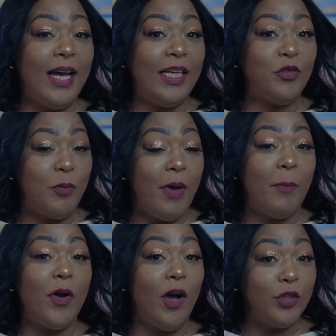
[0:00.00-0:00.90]
guys,
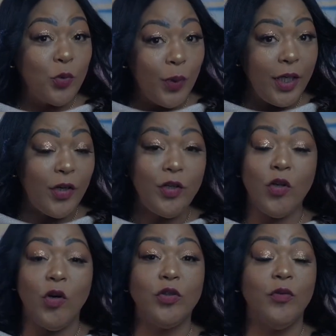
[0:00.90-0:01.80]
remember, on Twitter.
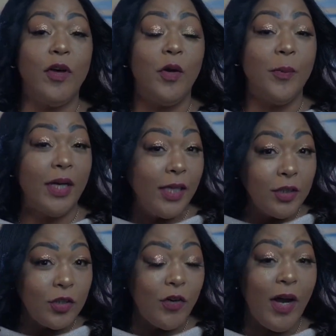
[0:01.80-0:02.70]
You can also follow me on
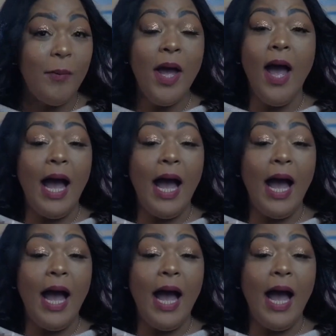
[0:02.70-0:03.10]
Instagram.